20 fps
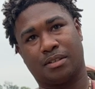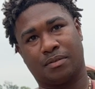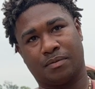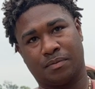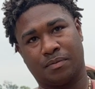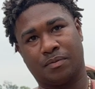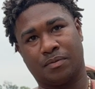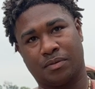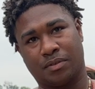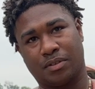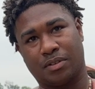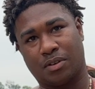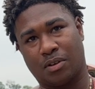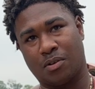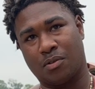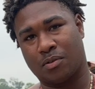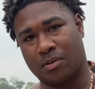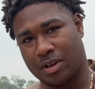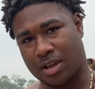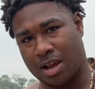a mm, camera
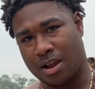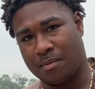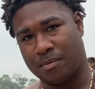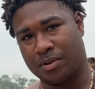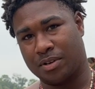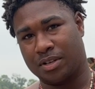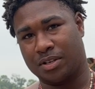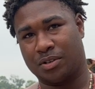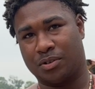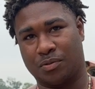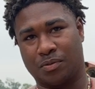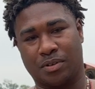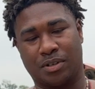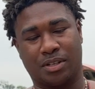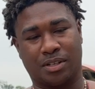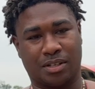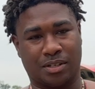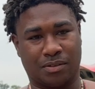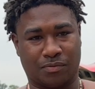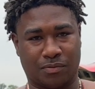on and camera watching and doing
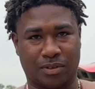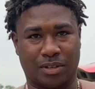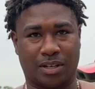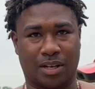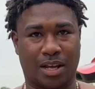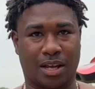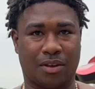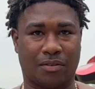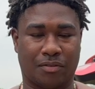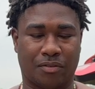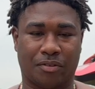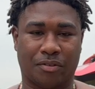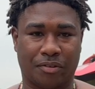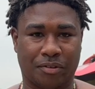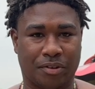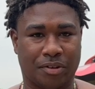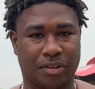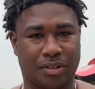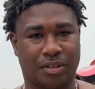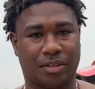it in, doing in person, life.
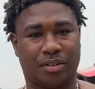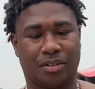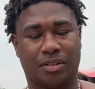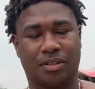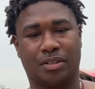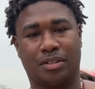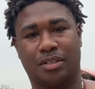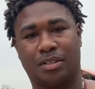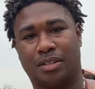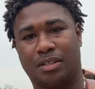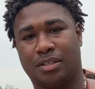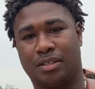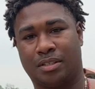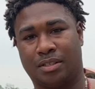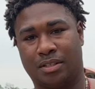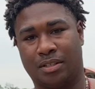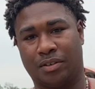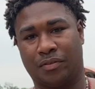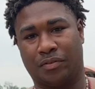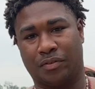Right? Yeah. It's
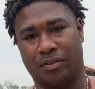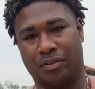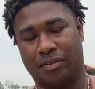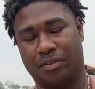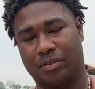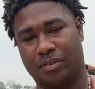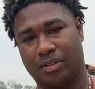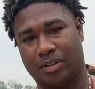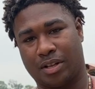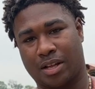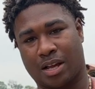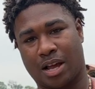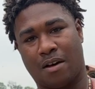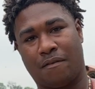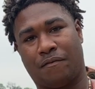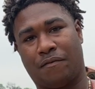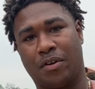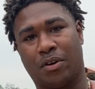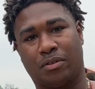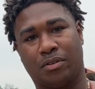different. Like I
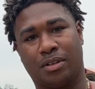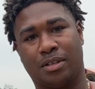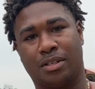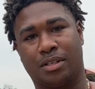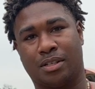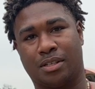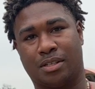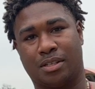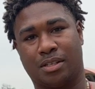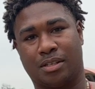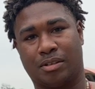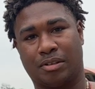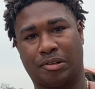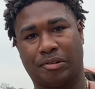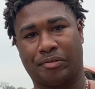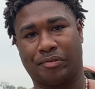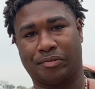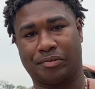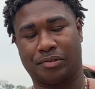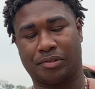felt the energy.
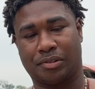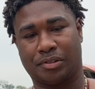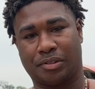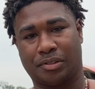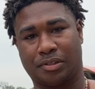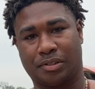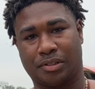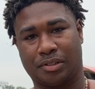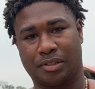Okay.